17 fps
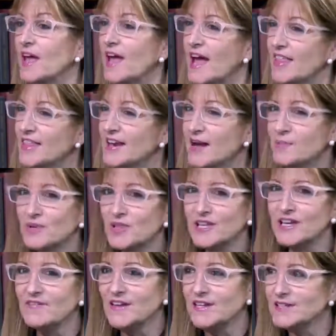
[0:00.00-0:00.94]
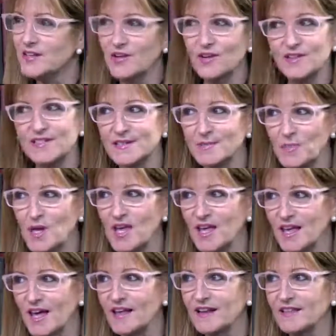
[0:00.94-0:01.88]
And then I believe I saw her
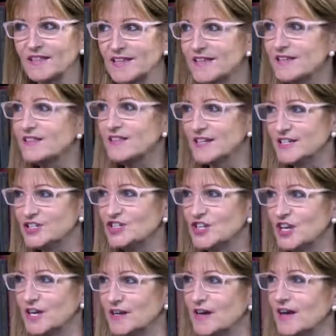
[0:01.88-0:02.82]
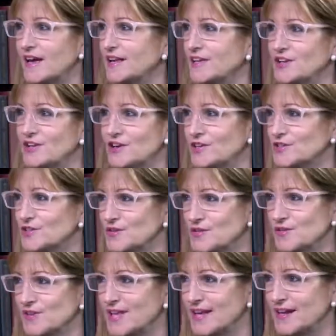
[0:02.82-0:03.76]
speak at a league luncheon a year or
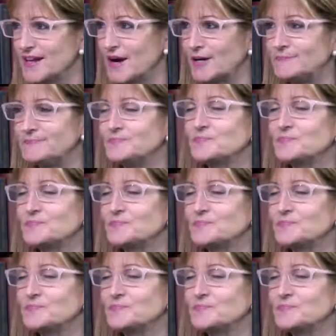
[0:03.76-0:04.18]
two later.